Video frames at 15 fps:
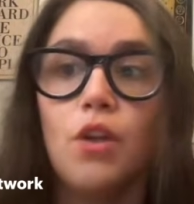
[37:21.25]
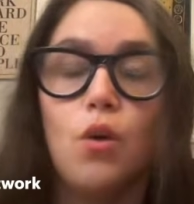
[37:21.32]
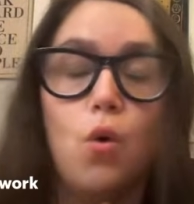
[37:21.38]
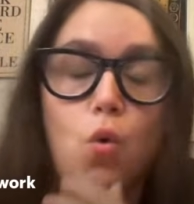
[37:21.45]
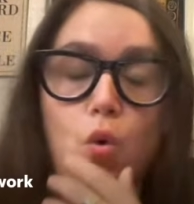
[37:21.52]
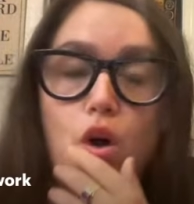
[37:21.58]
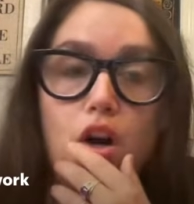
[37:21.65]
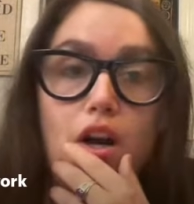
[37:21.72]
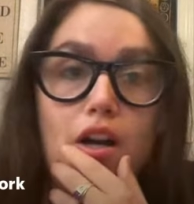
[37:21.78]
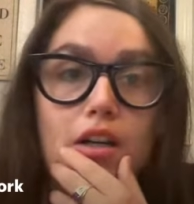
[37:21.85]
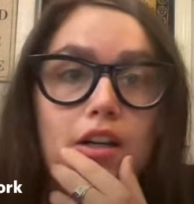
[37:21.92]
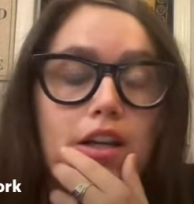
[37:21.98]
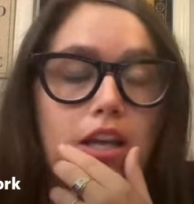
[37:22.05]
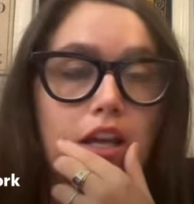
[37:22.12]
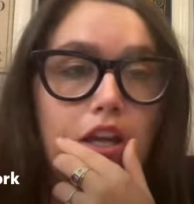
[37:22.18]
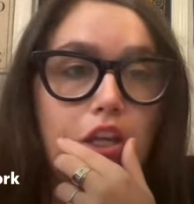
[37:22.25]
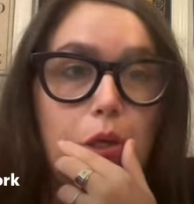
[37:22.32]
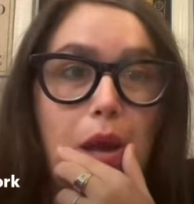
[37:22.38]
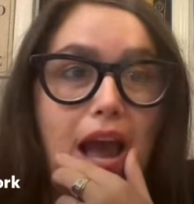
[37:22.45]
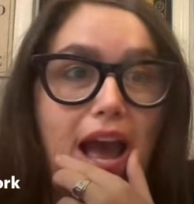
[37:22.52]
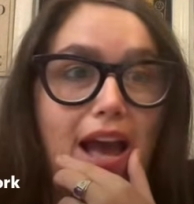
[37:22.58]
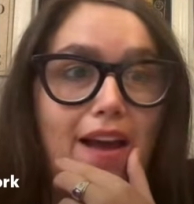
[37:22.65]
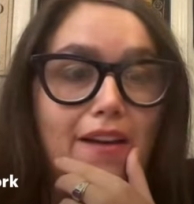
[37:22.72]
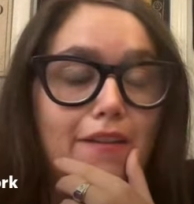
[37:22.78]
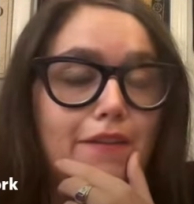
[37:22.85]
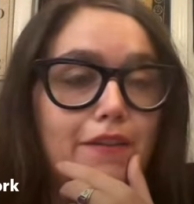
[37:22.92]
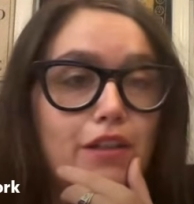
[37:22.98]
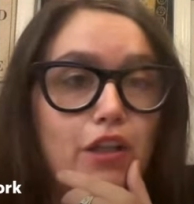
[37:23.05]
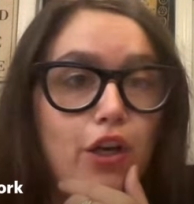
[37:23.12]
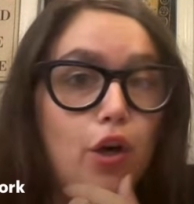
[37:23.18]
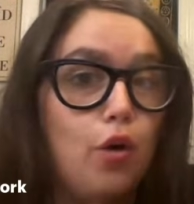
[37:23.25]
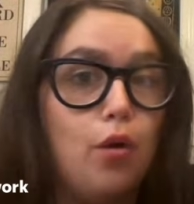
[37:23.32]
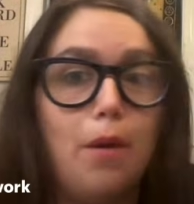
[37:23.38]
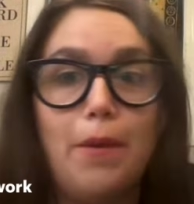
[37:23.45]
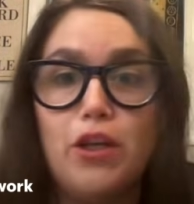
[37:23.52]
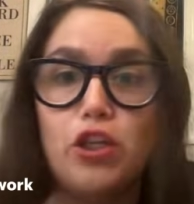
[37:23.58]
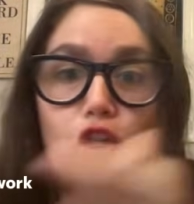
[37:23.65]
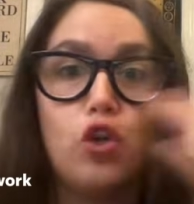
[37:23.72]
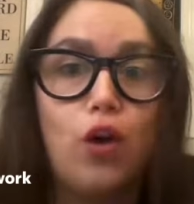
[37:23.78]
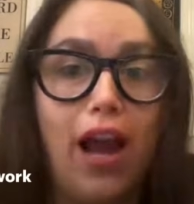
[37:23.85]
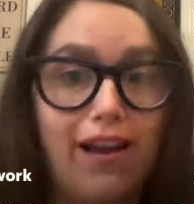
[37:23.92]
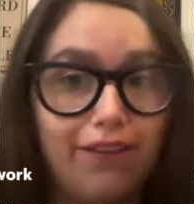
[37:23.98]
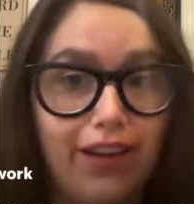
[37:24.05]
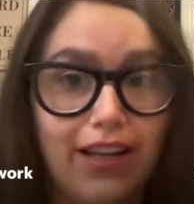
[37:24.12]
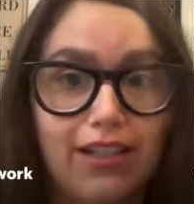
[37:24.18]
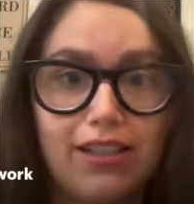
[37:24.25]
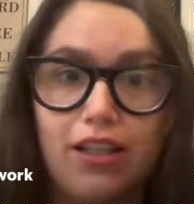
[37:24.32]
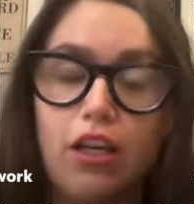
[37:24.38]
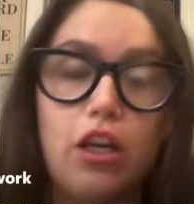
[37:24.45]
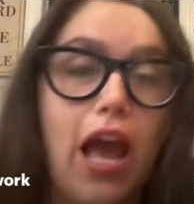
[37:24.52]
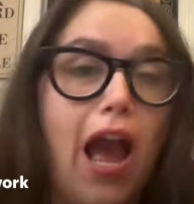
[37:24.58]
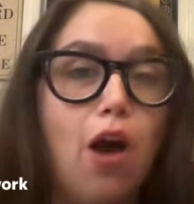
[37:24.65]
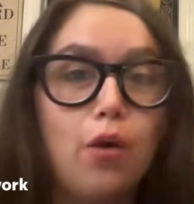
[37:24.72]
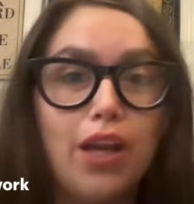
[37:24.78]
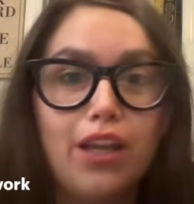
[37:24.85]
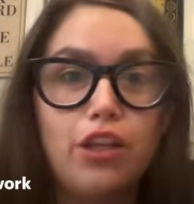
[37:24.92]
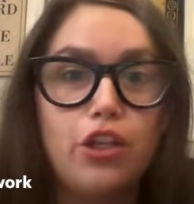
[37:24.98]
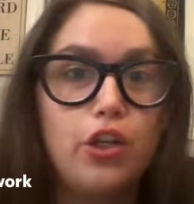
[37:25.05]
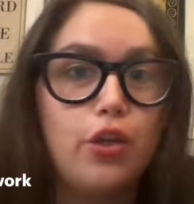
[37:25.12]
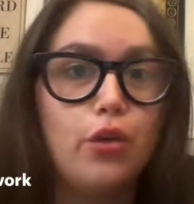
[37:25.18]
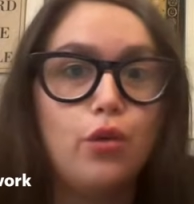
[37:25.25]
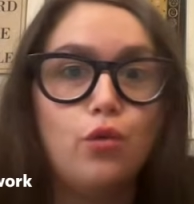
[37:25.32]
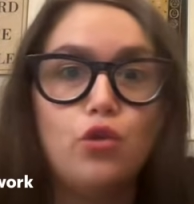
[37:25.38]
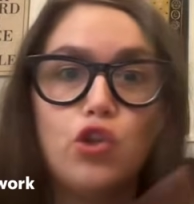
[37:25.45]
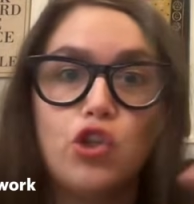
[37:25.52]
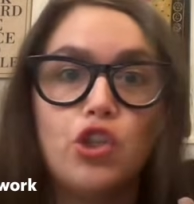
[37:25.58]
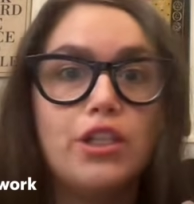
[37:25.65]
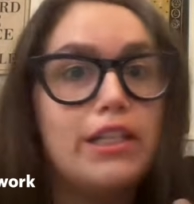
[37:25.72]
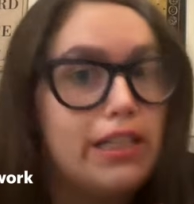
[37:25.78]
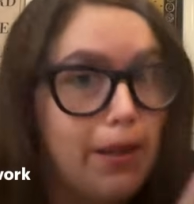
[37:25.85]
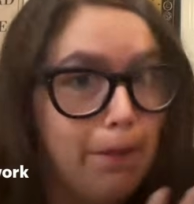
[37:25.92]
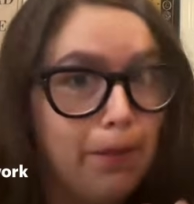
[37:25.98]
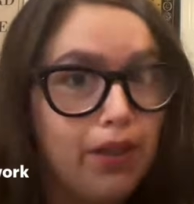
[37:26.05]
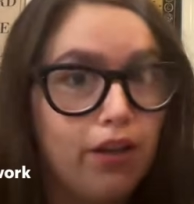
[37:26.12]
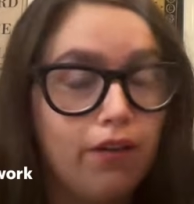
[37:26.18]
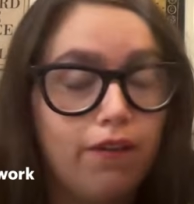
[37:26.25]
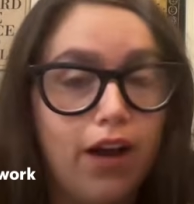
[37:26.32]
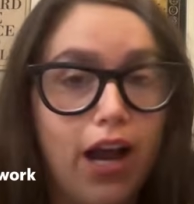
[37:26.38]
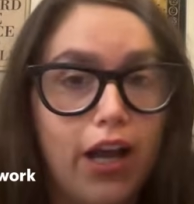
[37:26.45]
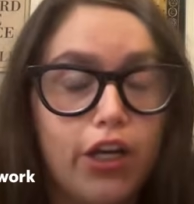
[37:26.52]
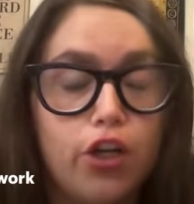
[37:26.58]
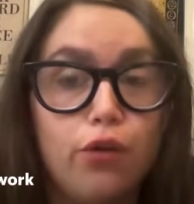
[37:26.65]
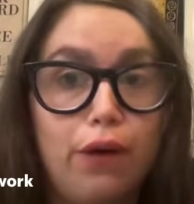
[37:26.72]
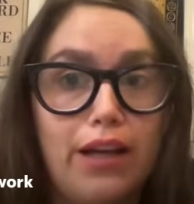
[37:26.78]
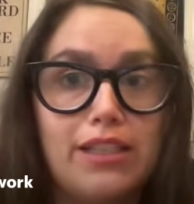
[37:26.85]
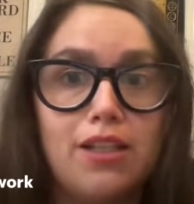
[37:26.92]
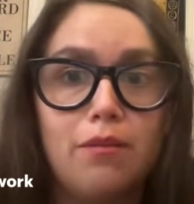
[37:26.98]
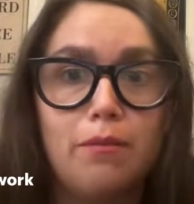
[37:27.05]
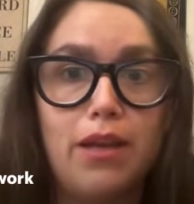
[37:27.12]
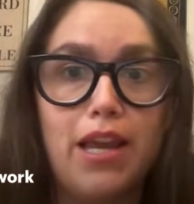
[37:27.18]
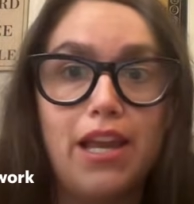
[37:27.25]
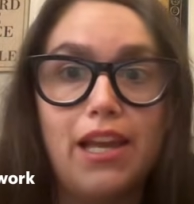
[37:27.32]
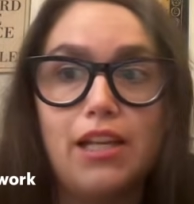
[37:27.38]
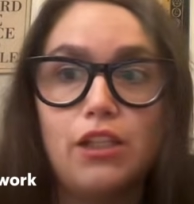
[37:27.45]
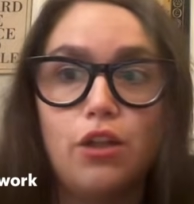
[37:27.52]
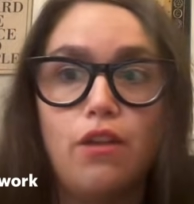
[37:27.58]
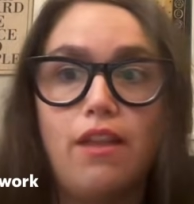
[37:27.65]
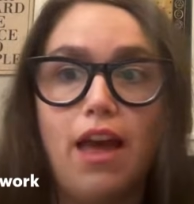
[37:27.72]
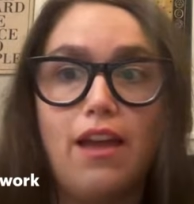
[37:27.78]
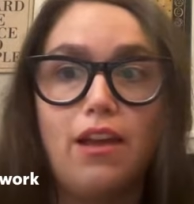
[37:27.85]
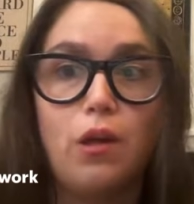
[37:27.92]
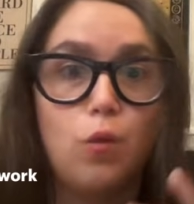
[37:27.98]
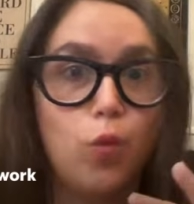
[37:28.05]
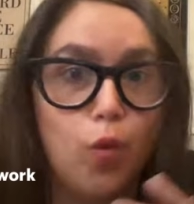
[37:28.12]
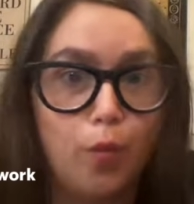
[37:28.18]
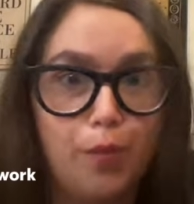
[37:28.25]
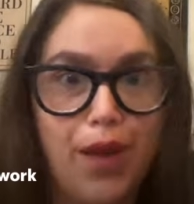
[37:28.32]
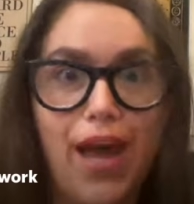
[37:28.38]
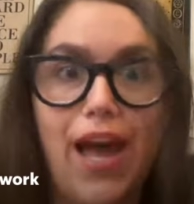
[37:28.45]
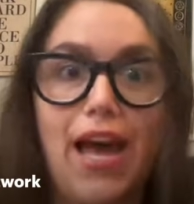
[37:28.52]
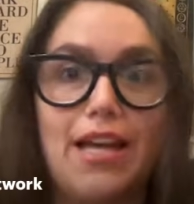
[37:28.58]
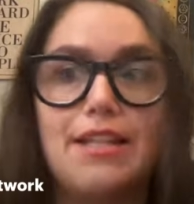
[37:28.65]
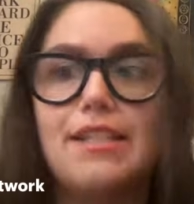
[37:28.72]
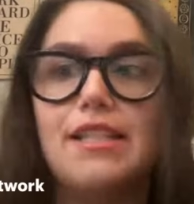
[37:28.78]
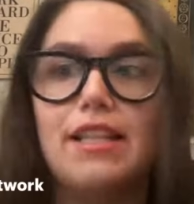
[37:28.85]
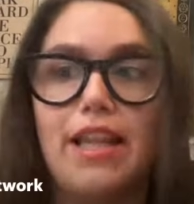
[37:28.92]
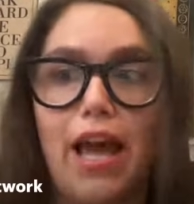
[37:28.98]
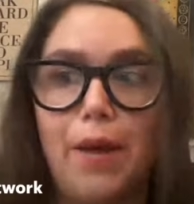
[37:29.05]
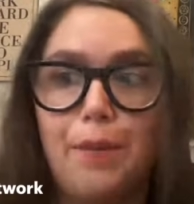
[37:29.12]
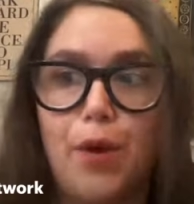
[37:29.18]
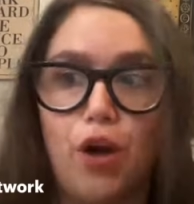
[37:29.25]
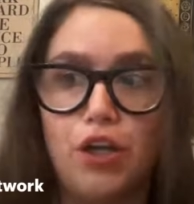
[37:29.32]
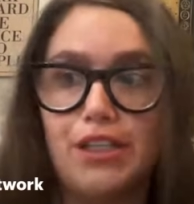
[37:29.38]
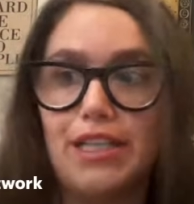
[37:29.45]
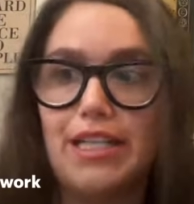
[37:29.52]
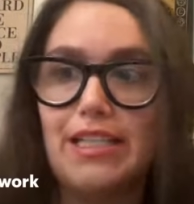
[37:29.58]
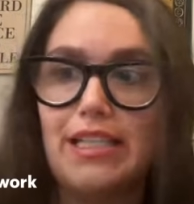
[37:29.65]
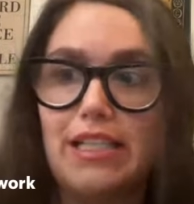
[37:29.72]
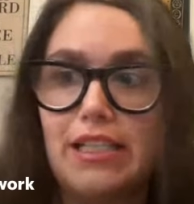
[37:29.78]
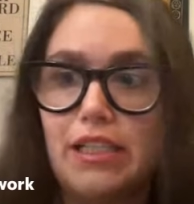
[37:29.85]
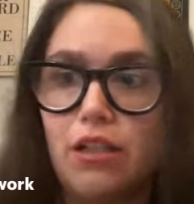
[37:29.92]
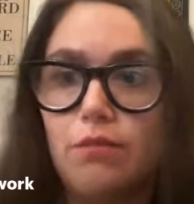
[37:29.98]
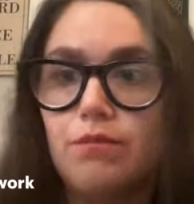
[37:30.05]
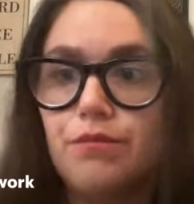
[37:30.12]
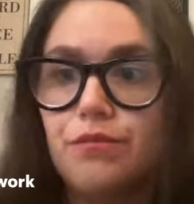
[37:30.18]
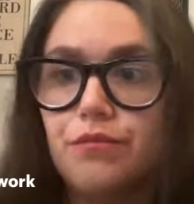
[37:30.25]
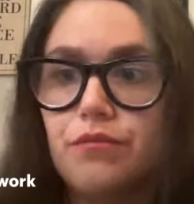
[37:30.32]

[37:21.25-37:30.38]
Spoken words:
or you have, a bunch of graphics. How can you simplify your resume so that it will pass that parsing system?